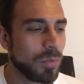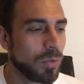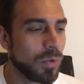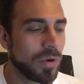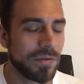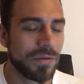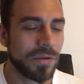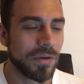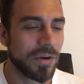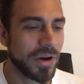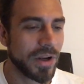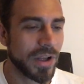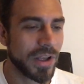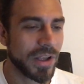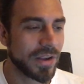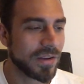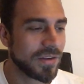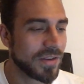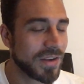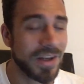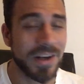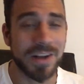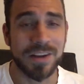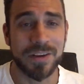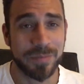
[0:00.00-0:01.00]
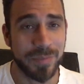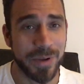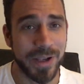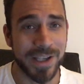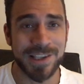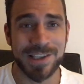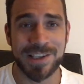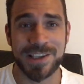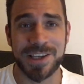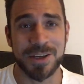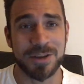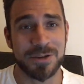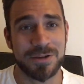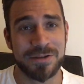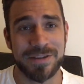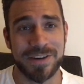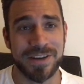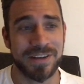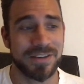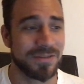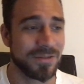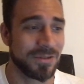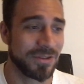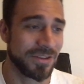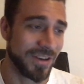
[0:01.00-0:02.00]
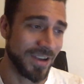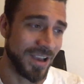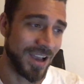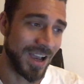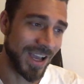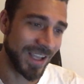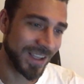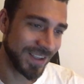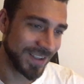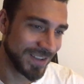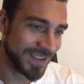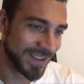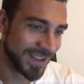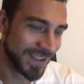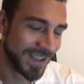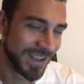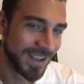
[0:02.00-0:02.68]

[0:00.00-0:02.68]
whether it's in his best interest or not.